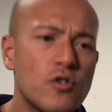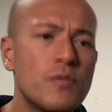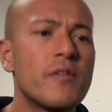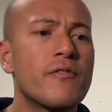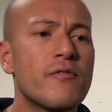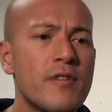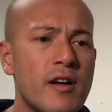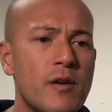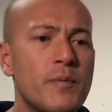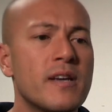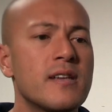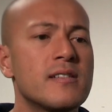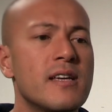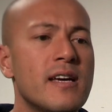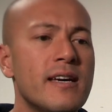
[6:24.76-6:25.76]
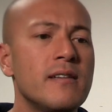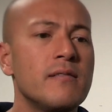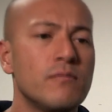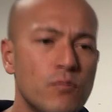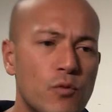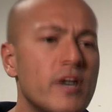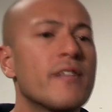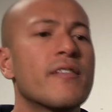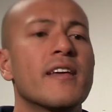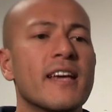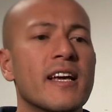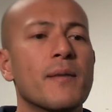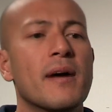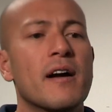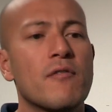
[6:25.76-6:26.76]
talk me through your LPSA and what you're
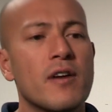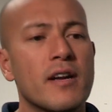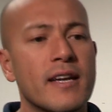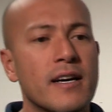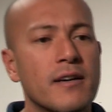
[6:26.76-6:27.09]
thinking about right